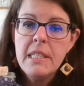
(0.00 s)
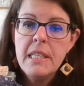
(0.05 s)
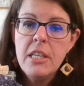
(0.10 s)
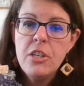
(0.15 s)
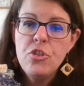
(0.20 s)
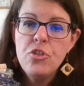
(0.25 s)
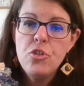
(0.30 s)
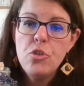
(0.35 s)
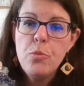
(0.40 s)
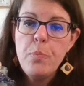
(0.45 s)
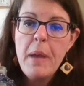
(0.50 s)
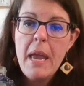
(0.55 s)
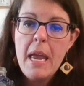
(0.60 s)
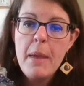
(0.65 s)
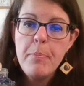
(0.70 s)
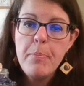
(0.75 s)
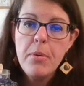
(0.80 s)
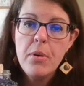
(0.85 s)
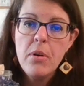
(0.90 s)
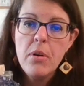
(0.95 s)
tissue
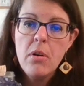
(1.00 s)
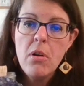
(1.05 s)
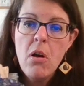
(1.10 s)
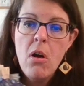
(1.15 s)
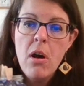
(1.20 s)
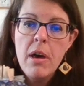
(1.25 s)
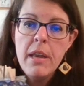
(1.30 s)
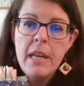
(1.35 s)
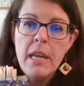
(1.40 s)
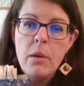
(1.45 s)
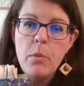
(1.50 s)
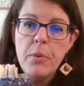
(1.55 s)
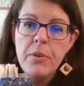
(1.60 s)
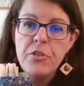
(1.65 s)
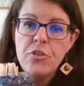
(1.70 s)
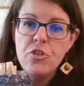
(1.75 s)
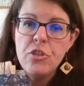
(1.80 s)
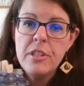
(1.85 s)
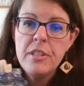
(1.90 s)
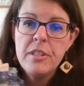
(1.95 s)
paper on it
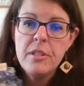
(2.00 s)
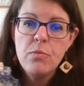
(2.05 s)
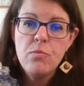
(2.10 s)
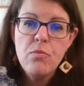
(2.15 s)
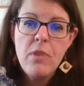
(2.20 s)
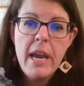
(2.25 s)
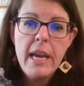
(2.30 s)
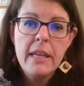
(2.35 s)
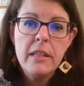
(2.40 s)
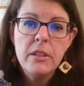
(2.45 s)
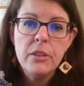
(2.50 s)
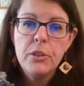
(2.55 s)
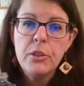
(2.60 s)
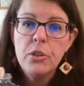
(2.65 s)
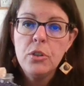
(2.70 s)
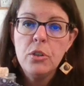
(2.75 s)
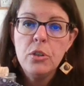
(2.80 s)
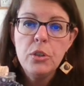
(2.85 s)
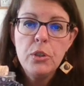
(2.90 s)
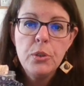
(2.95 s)
with just some
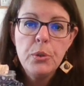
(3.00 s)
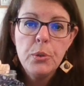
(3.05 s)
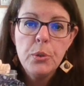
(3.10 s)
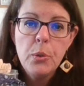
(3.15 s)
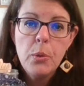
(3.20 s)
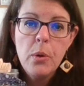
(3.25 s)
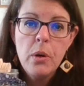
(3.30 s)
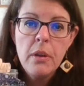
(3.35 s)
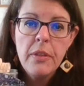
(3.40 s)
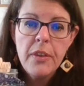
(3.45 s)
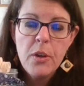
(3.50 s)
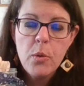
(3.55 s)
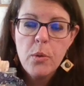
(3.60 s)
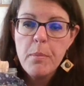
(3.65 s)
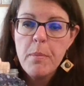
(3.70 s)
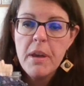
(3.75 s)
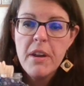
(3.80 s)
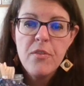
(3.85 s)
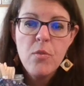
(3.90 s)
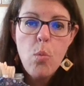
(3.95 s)
regular glue. I think
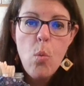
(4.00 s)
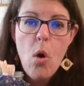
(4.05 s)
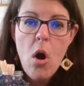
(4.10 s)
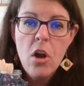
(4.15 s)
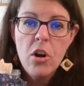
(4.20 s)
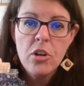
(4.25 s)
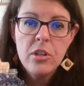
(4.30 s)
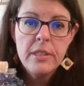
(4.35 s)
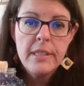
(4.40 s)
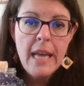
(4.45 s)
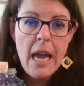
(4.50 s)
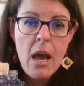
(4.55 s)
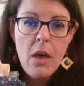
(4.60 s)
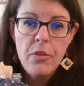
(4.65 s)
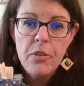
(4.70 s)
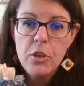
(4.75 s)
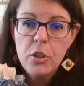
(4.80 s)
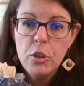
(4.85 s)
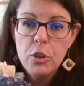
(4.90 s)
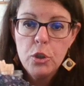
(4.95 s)
we might have watered
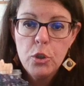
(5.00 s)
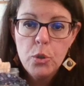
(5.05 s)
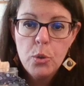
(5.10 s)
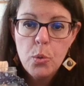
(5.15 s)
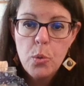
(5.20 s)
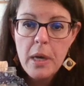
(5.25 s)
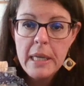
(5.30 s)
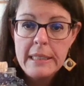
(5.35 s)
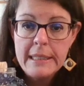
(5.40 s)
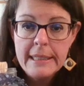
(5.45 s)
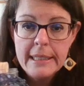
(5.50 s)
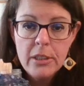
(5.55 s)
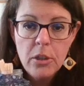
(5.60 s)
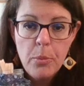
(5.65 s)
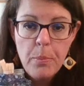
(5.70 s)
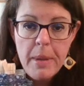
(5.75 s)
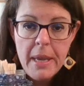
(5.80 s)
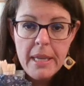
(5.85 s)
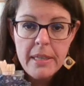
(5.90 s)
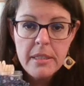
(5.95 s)
down the glue a
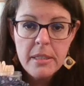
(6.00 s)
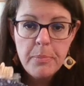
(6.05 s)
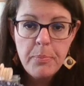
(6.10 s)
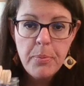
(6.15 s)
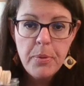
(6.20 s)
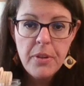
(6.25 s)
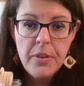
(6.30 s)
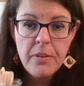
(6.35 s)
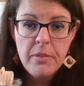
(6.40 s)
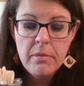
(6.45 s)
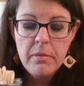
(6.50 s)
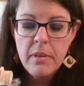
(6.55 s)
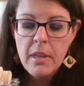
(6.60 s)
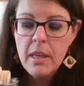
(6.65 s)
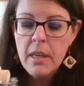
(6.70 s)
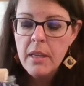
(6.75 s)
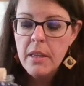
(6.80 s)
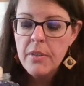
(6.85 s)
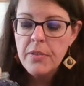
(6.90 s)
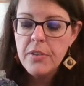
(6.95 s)
little bit to put
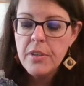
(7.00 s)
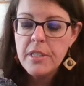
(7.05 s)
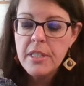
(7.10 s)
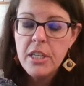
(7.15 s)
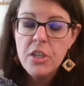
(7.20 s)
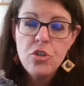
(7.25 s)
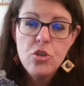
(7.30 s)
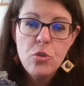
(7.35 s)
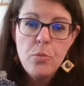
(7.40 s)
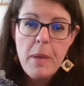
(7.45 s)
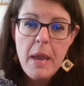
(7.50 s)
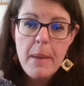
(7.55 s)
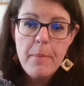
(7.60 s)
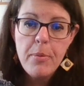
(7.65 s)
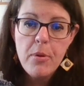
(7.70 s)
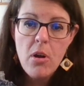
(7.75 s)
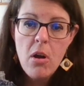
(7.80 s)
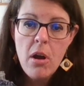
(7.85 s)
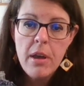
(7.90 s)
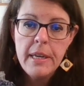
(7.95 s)
the tissue
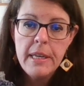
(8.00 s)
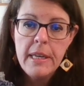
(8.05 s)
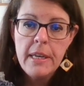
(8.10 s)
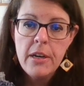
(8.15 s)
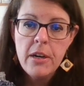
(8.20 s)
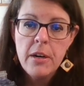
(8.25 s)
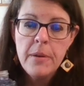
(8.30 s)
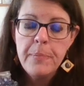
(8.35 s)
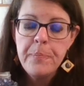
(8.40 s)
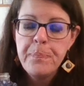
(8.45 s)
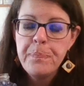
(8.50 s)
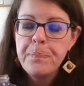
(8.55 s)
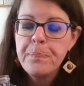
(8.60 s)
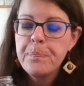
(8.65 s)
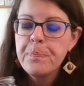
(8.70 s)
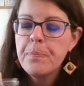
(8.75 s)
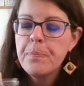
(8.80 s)
paper on here.